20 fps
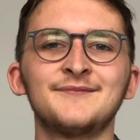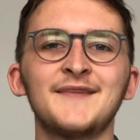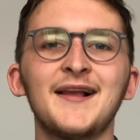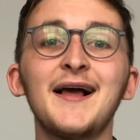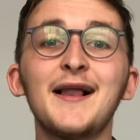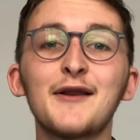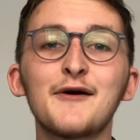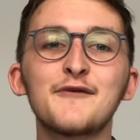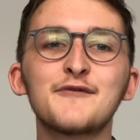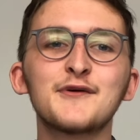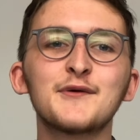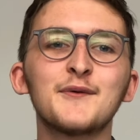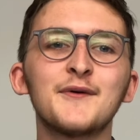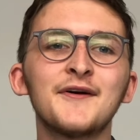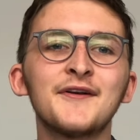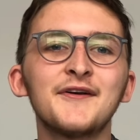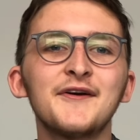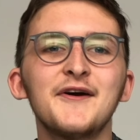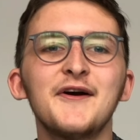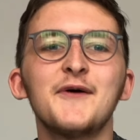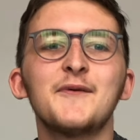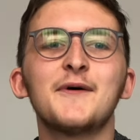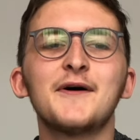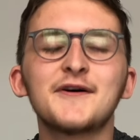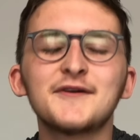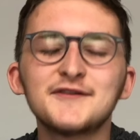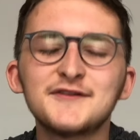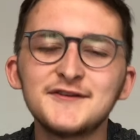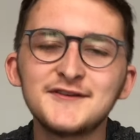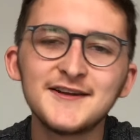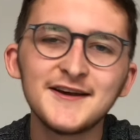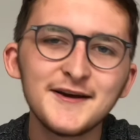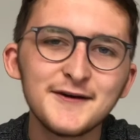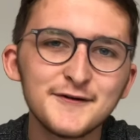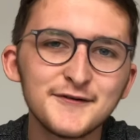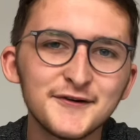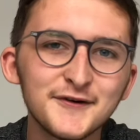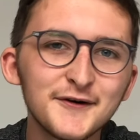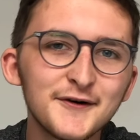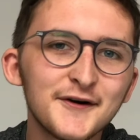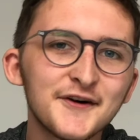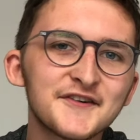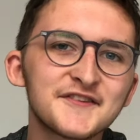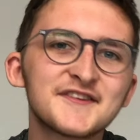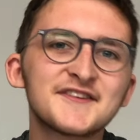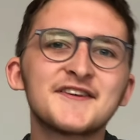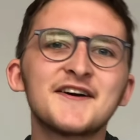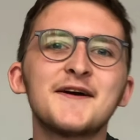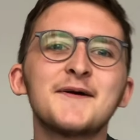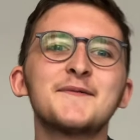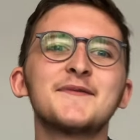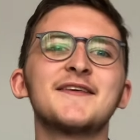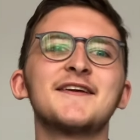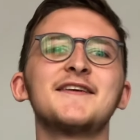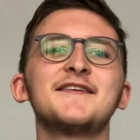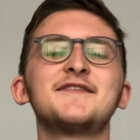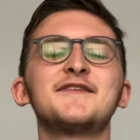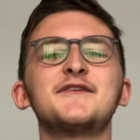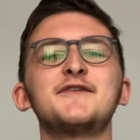Hello everyone, welcome to day 4 of Psalm Things to